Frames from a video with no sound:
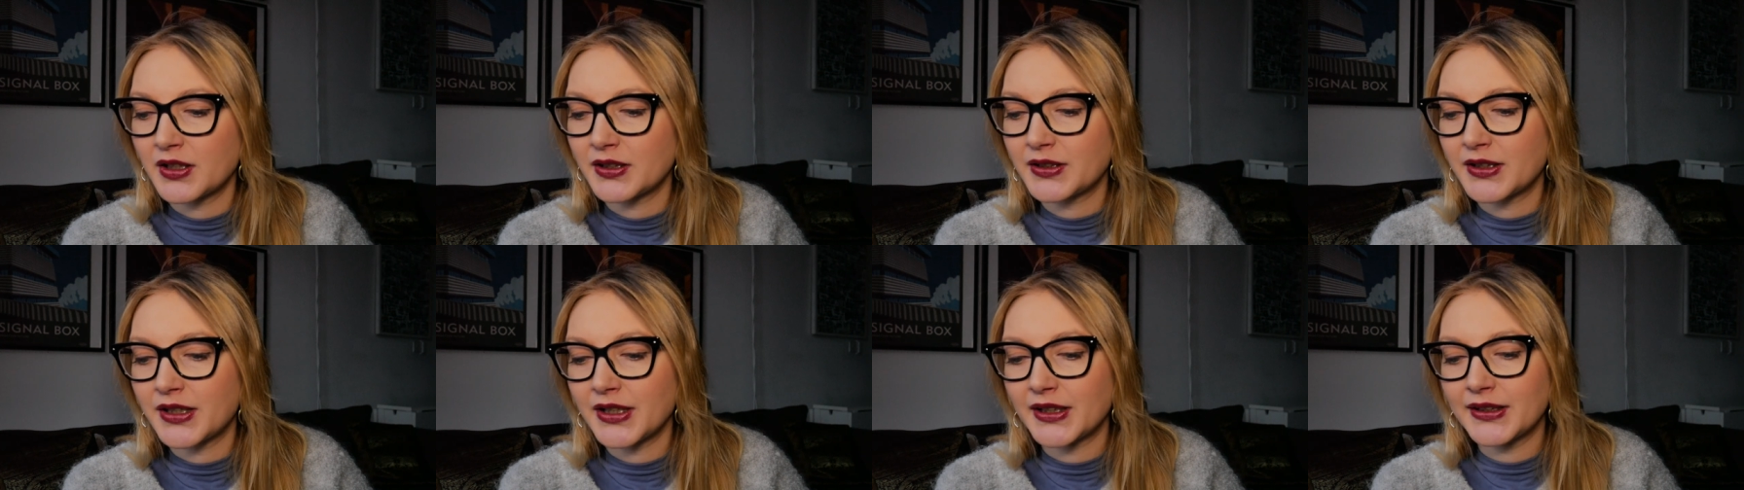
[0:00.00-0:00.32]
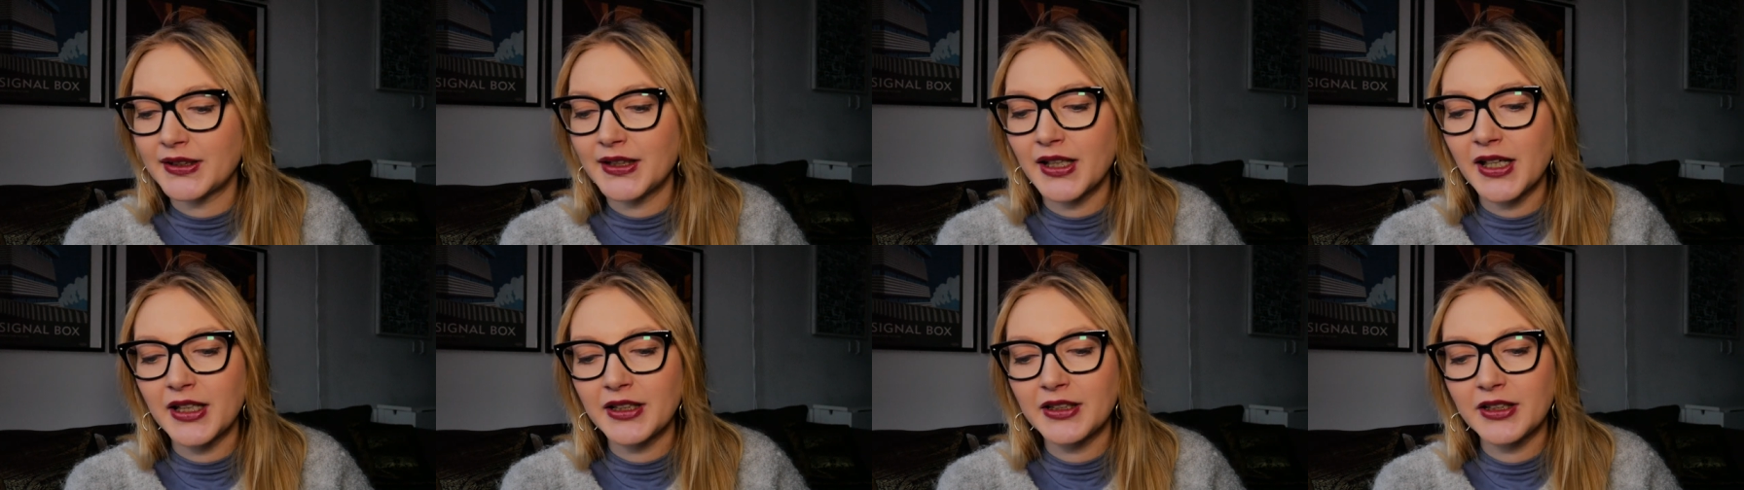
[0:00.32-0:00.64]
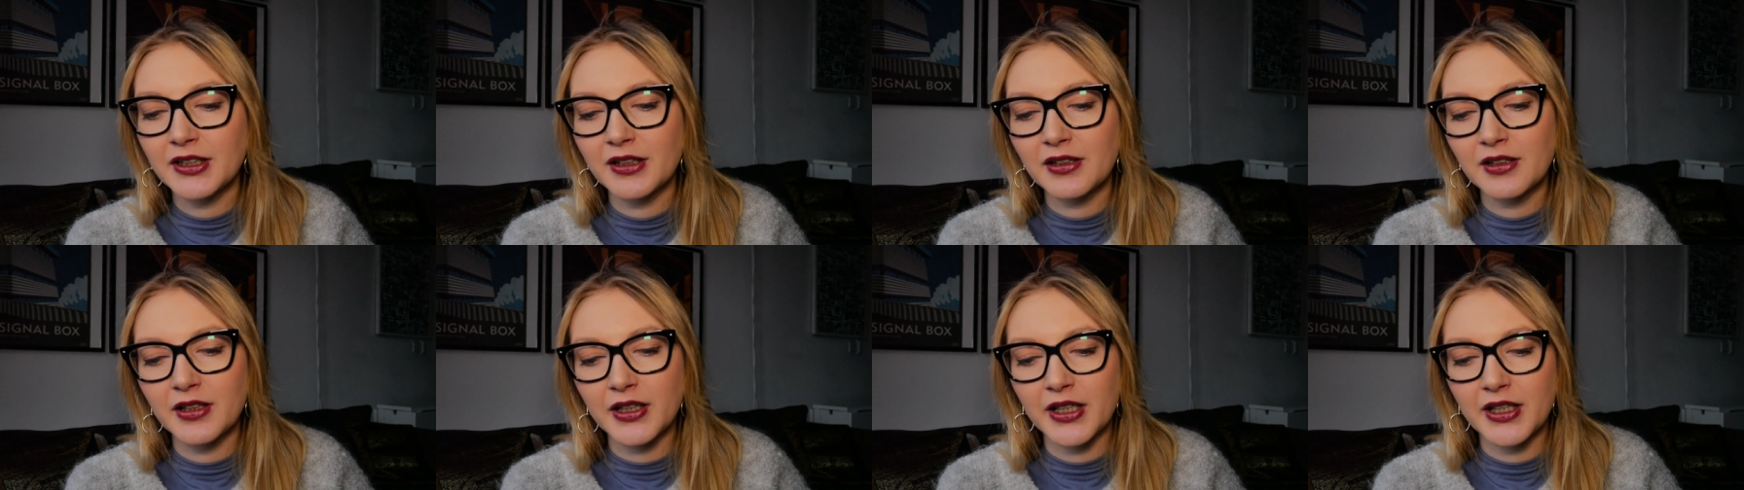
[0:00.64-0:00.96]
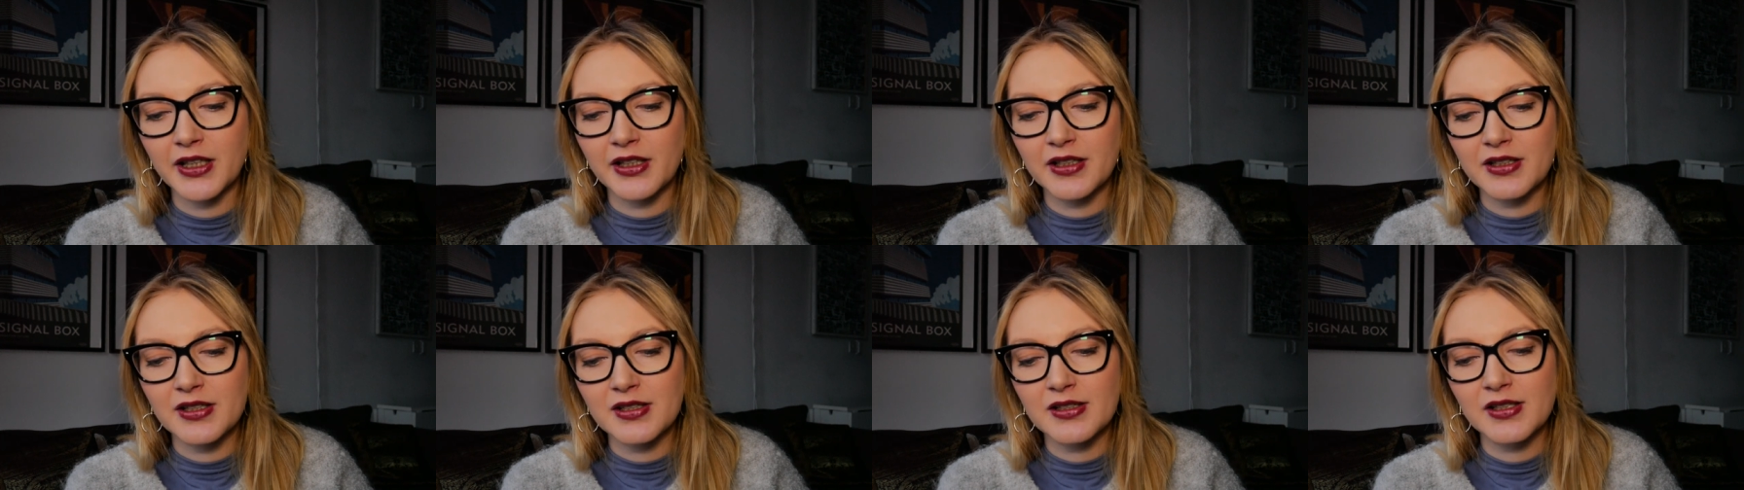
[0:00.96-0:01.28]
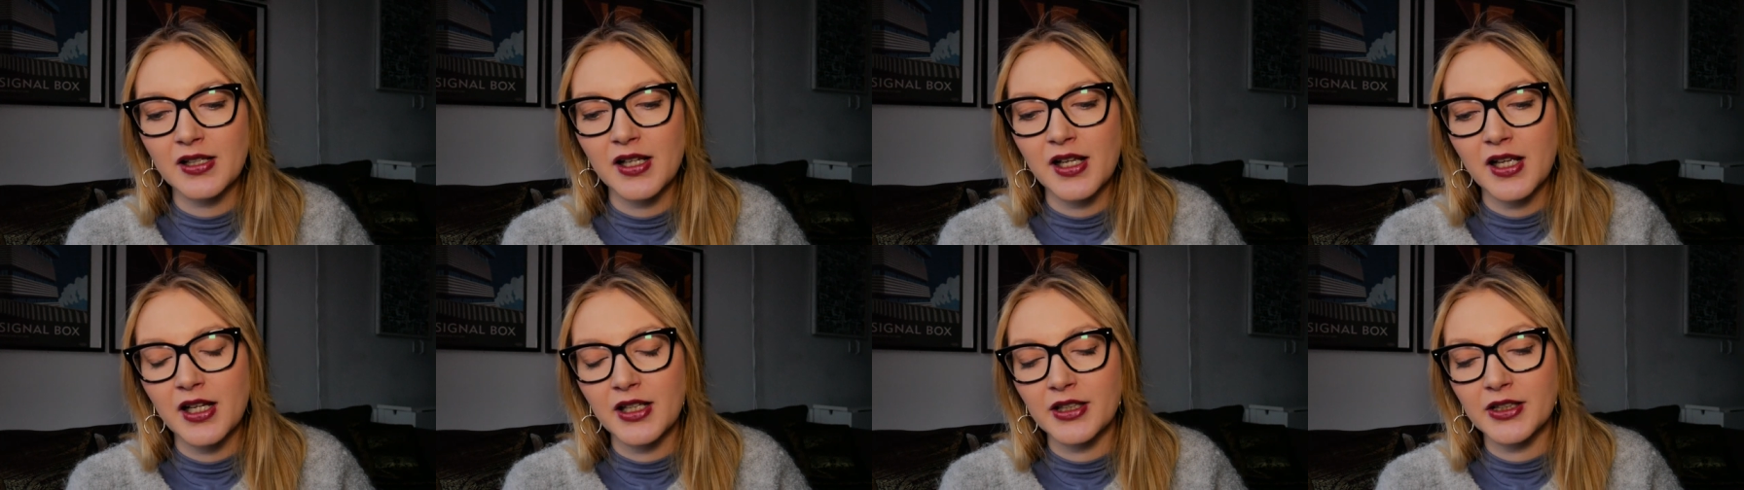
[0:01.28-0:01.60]
The title
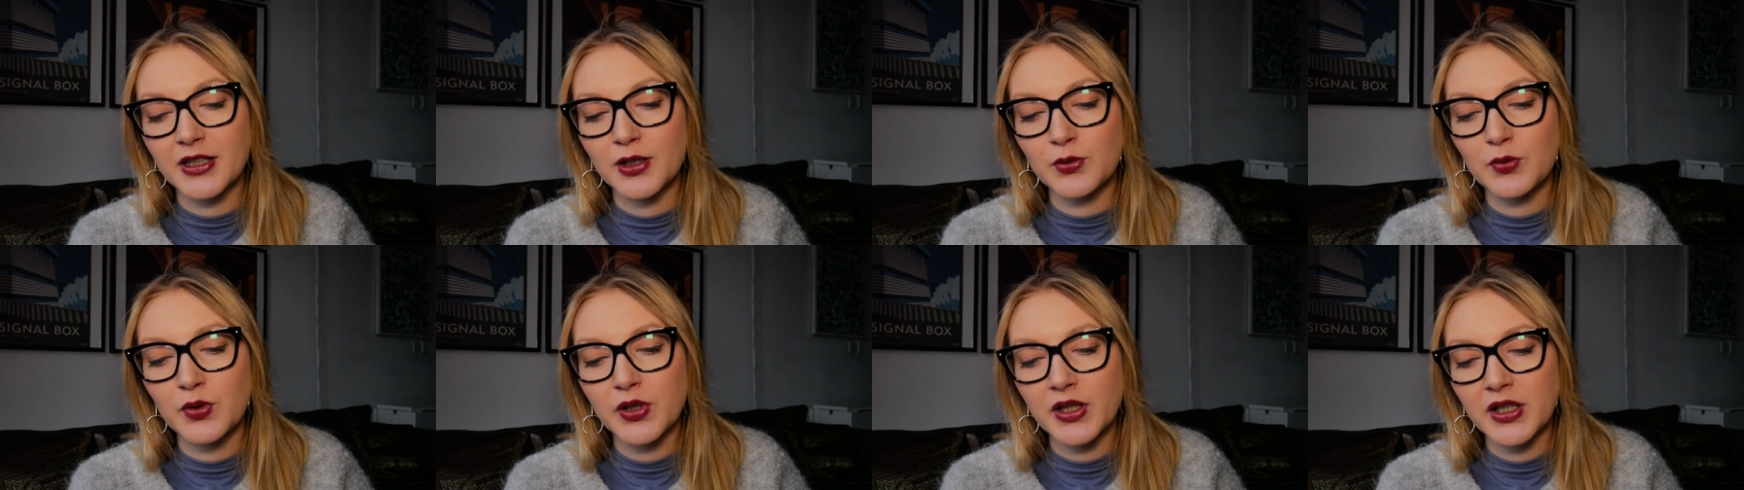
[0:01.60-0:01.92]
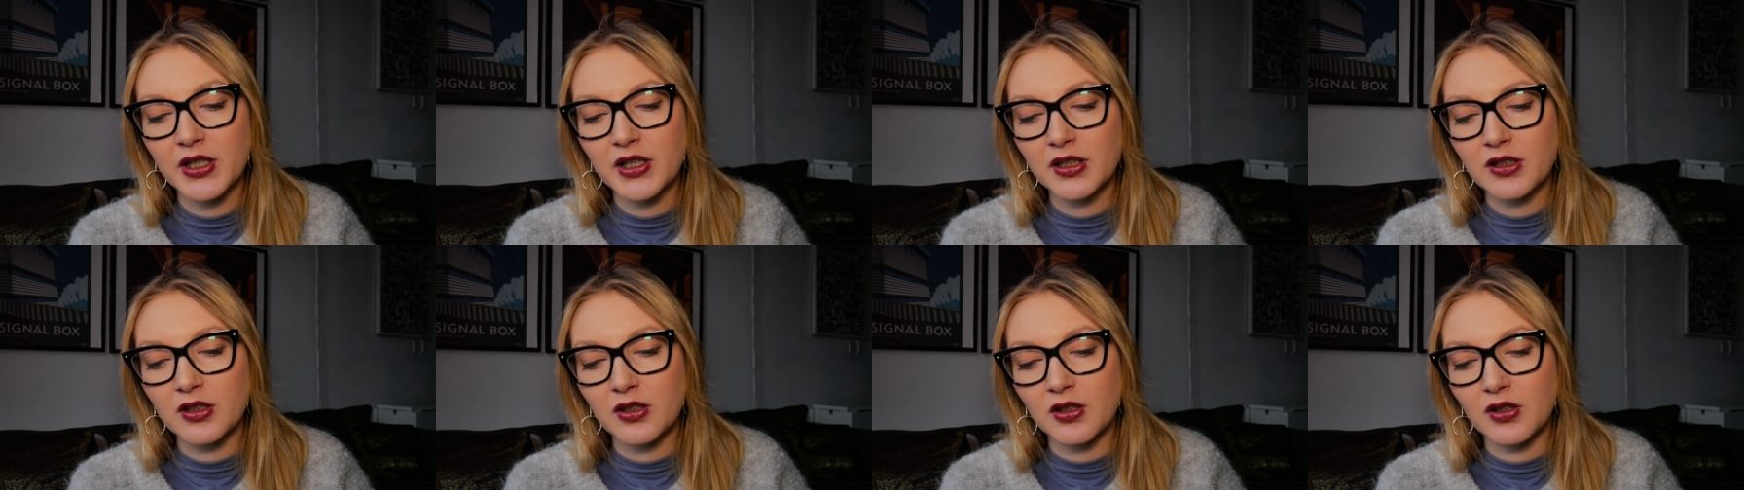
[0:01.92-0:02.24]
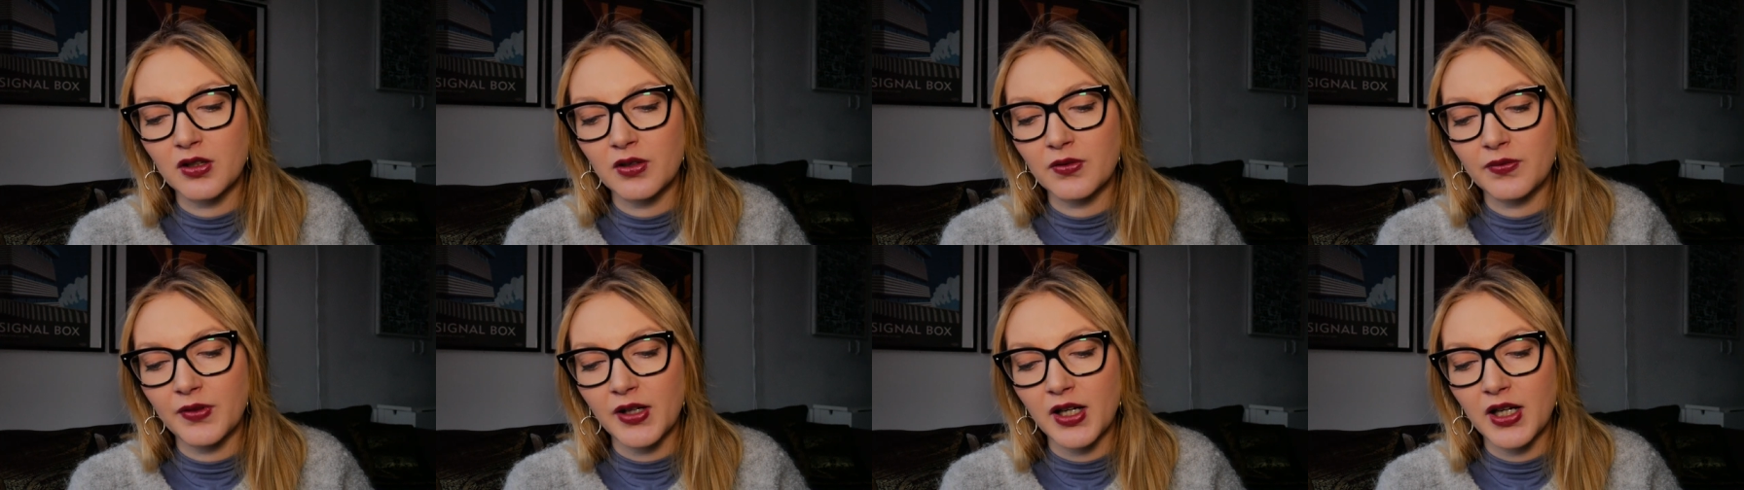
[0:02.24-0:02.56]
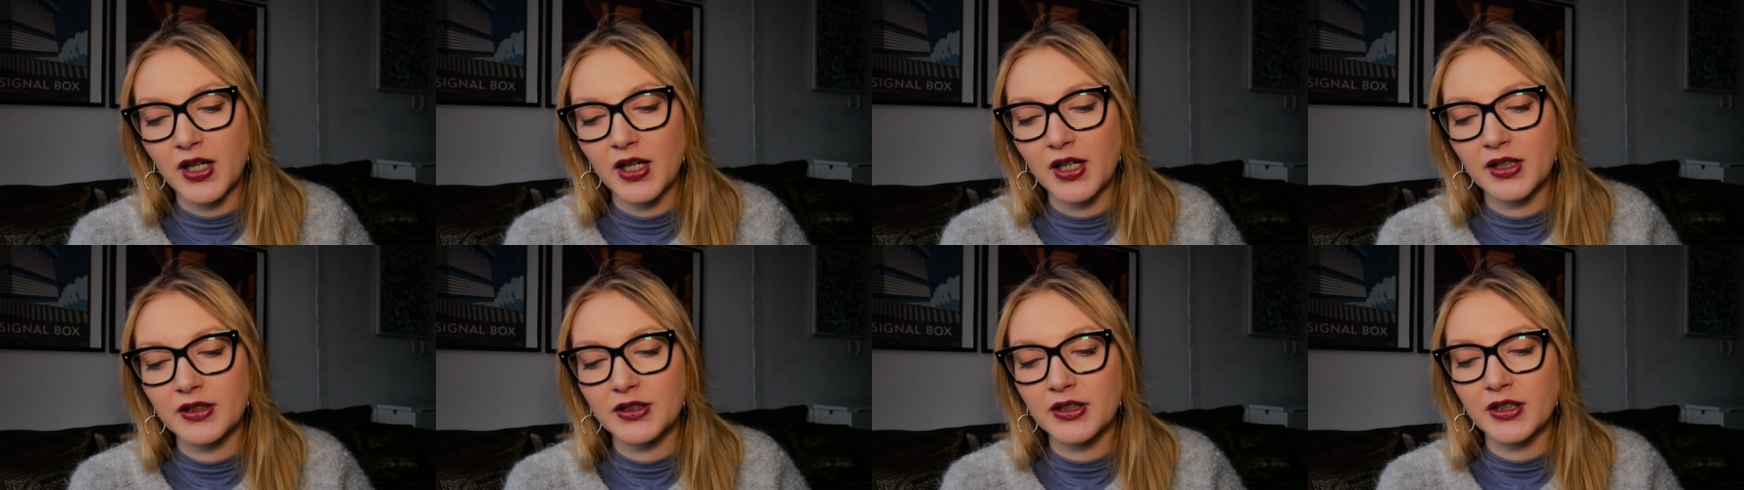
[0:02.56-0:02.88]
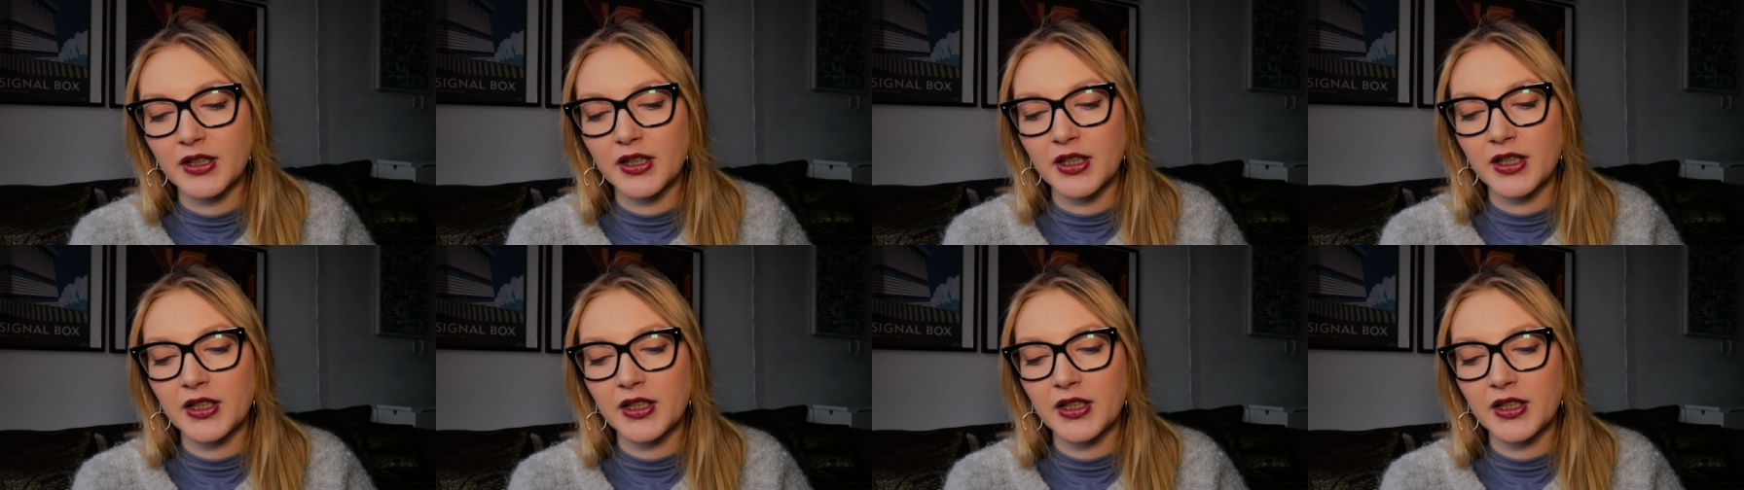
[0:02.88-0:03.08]
is The Work of Art